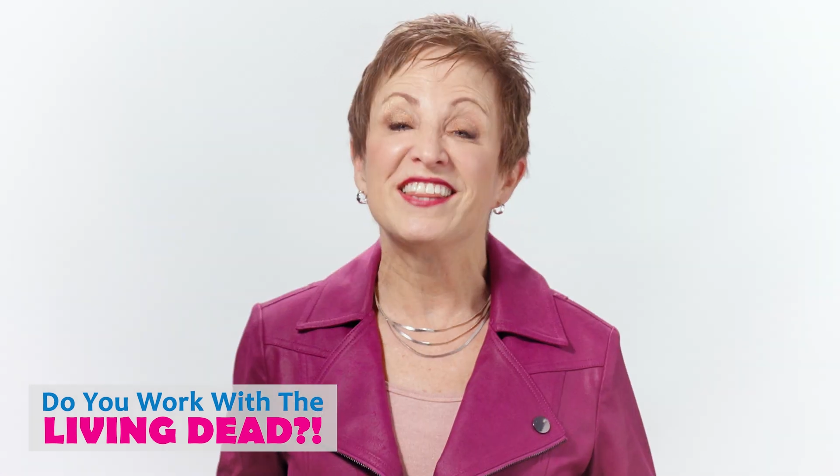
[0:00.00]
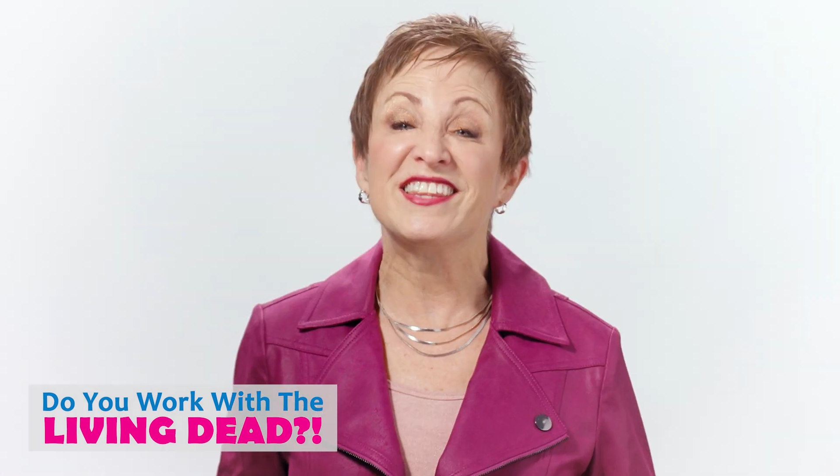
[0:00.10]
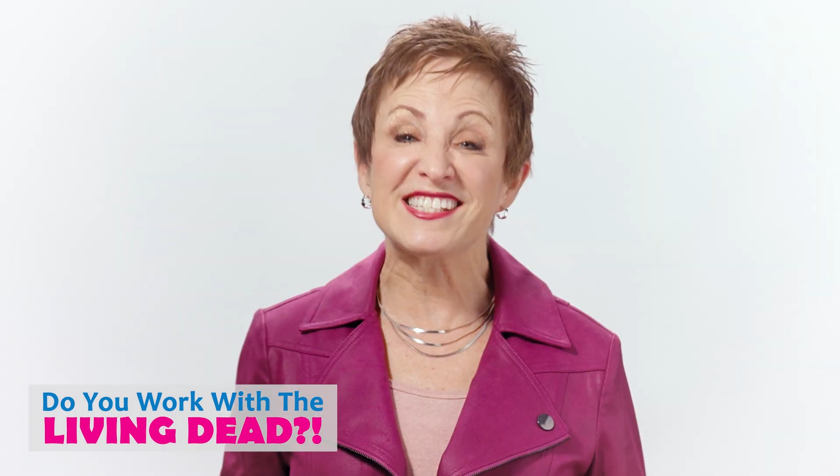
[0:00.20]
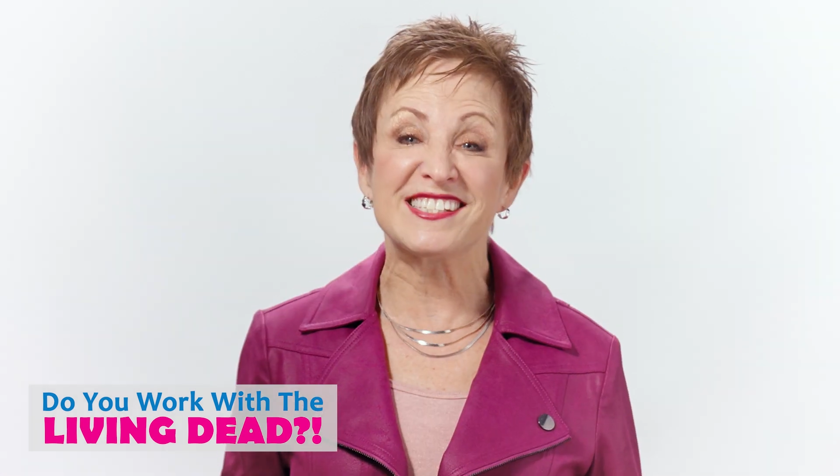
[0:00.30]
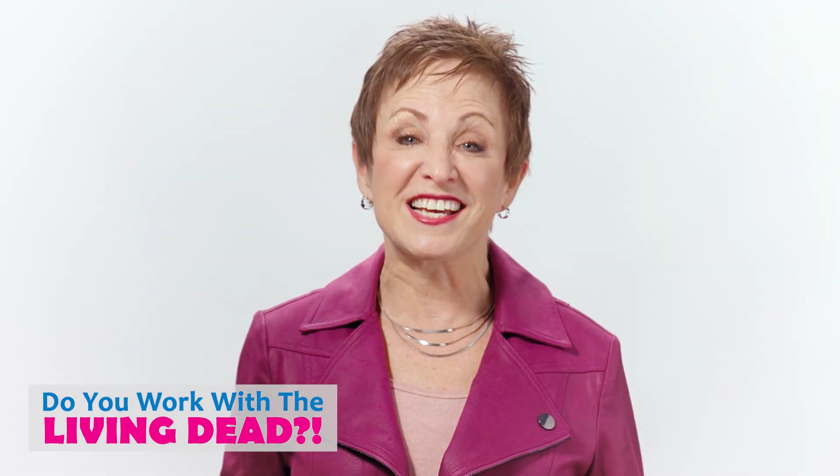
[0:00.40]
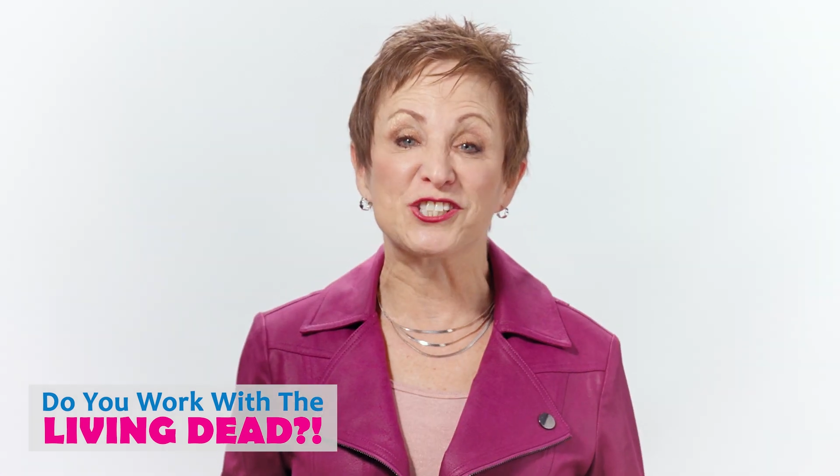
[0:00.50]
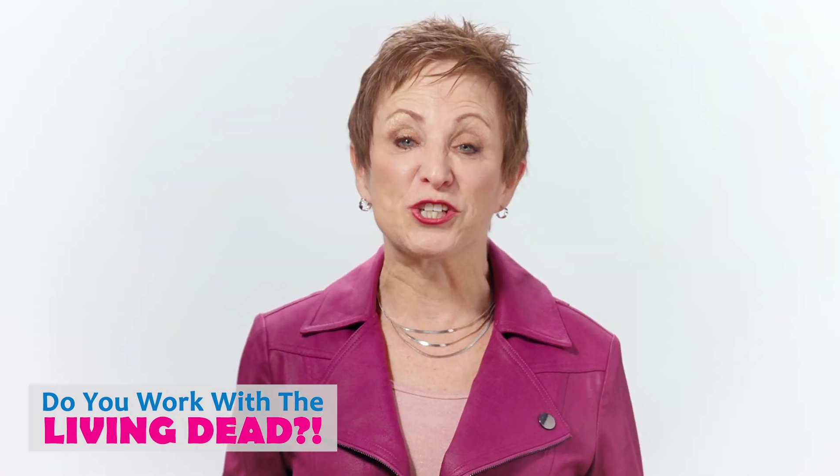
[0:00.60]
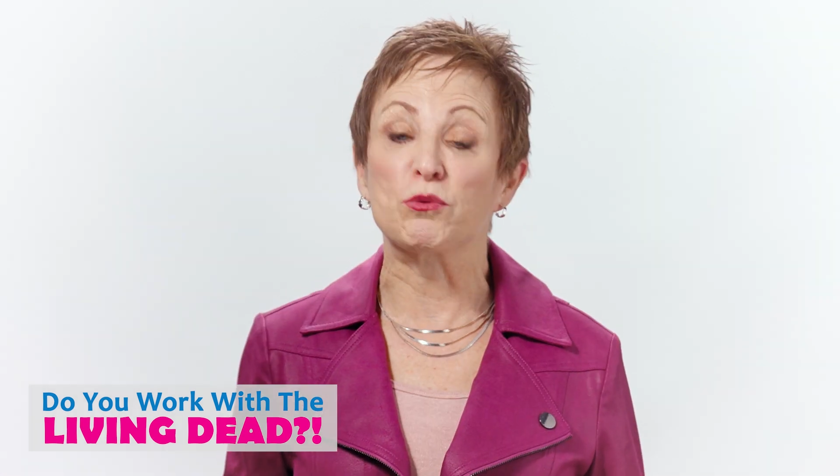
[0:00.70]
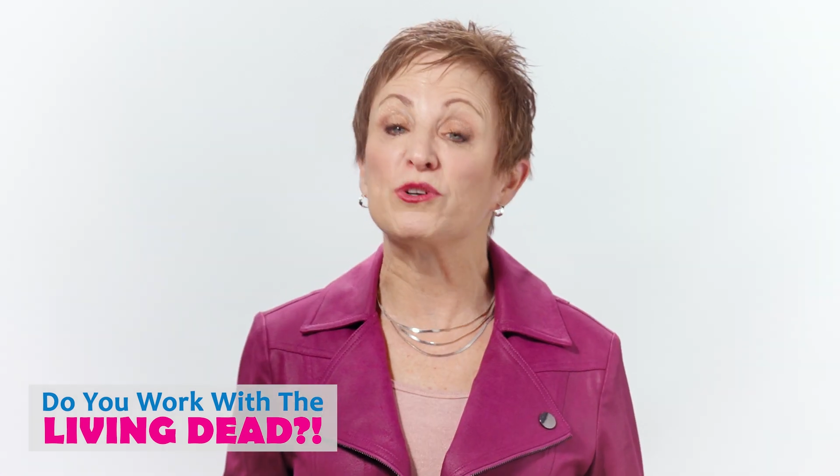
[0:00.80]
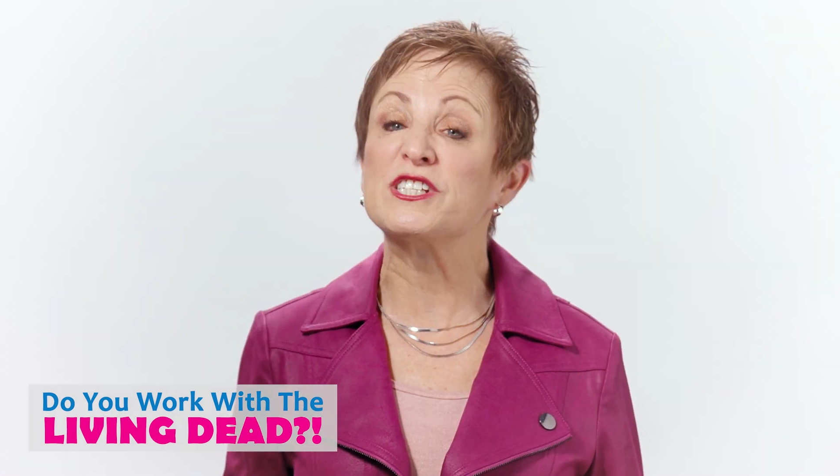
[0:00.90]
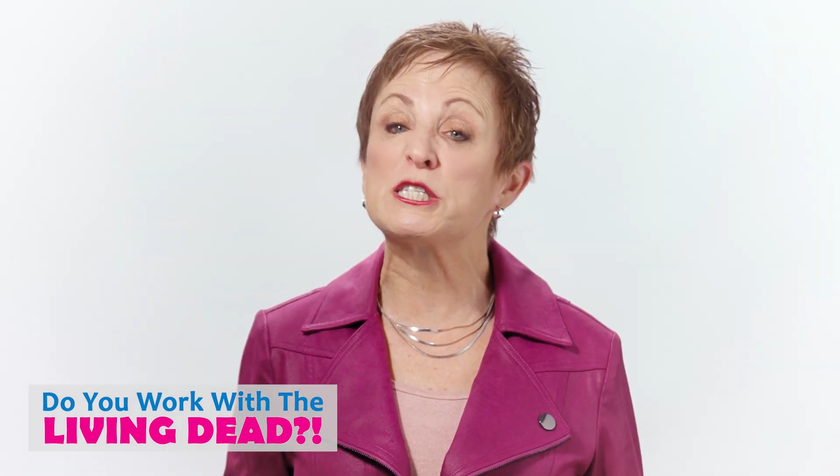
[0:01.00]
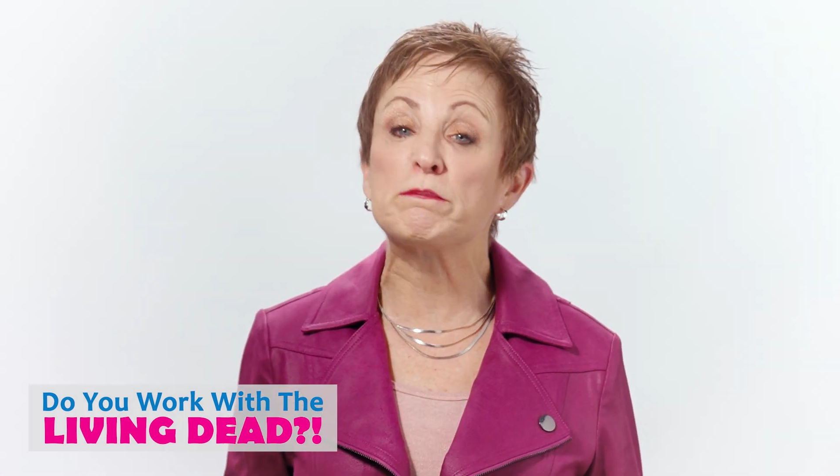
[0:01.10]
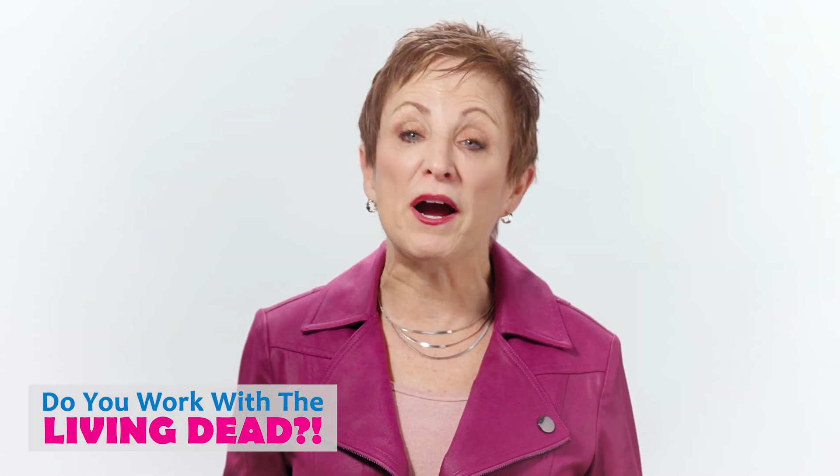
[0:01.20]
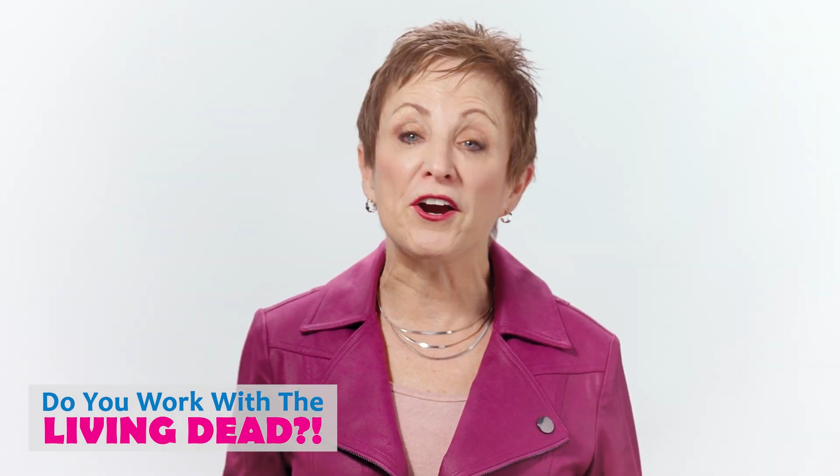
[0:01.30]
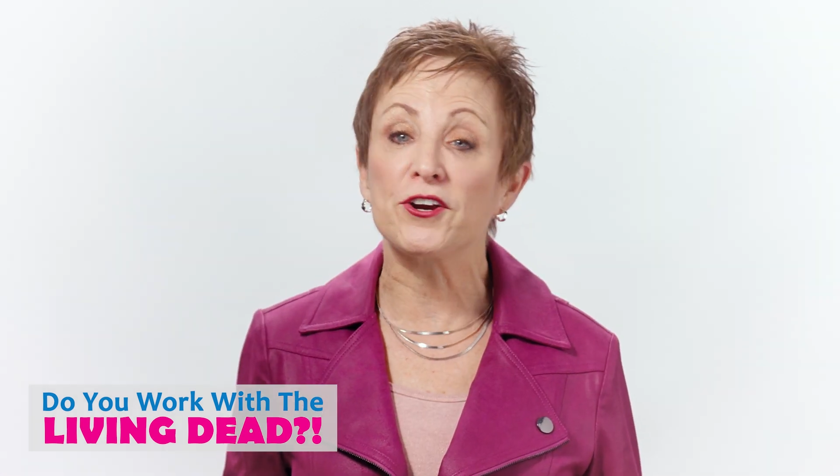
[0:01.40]
This session will
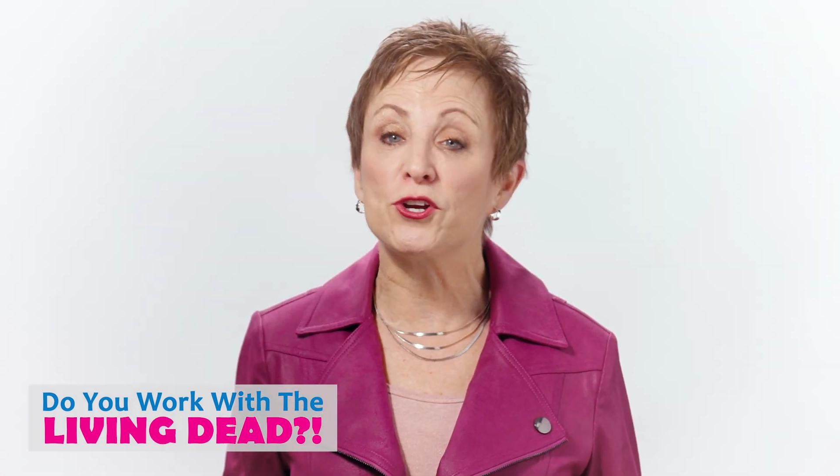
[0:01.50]
inspire